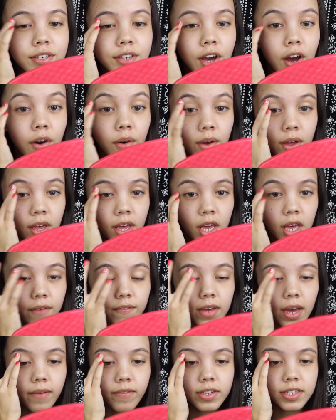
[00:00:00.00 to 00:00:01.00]
So
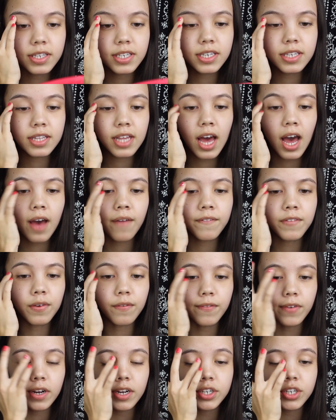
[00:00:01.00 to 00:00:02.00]
if you haven't seen that,
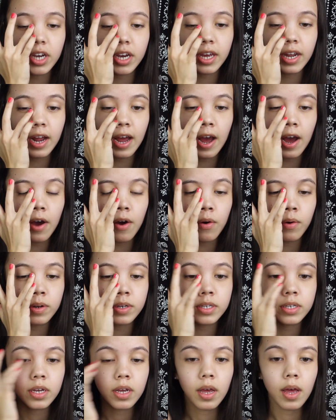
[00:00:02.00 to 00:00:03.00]
feel free to check it
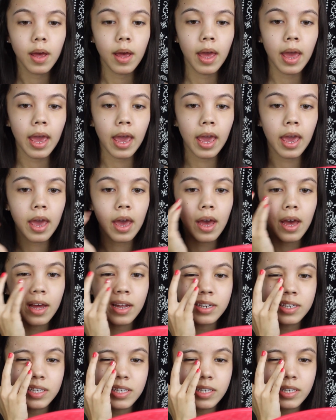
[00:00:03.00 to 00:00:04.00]
out.
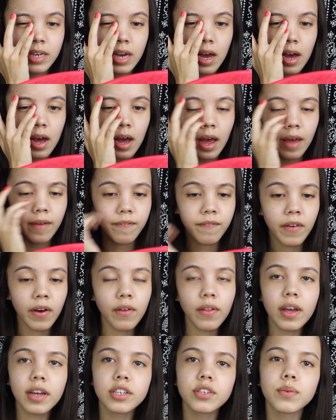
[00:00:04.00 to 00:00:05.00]
And yeah, I
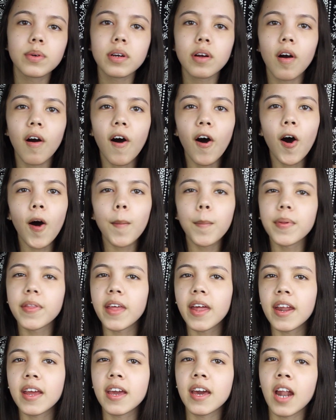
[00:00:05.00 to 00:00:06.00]
felt like doing a haul, but
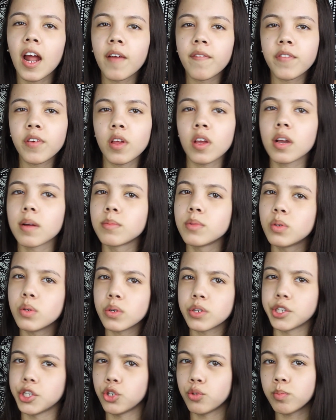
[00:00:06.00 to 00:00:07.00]
then again I feel like I'm
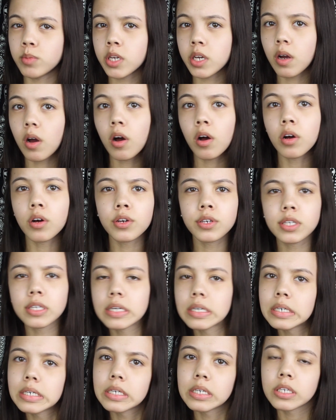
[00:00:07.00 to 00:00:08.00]
doing too many hauls.
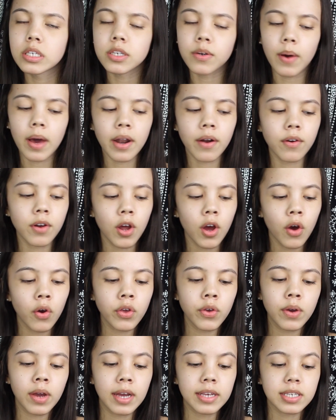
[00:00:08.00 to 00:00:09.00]
So I don't know,
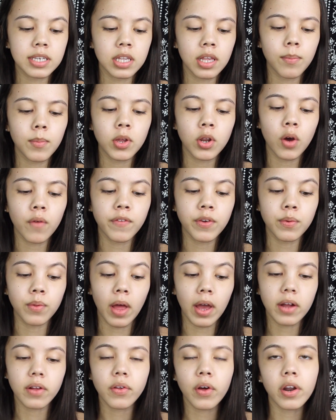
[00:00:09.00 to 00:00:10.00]
you guys can let me know if you
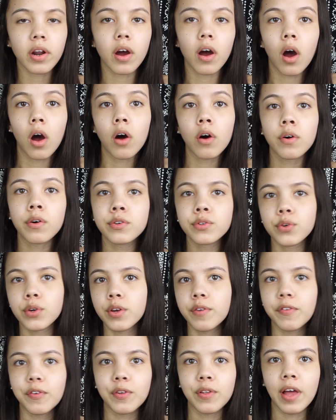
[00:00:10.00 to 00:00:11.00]
like a lot of hauls or
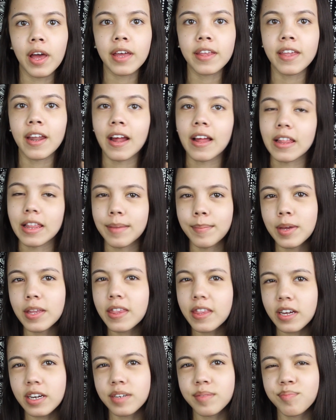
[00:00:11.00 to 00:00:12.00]
if you like that I
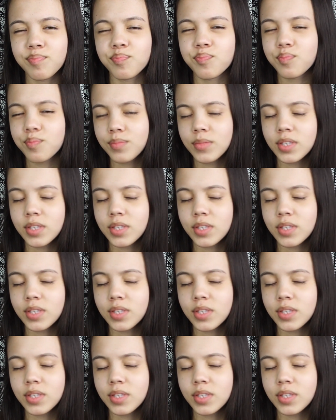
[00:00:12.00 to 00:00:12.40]
limit them.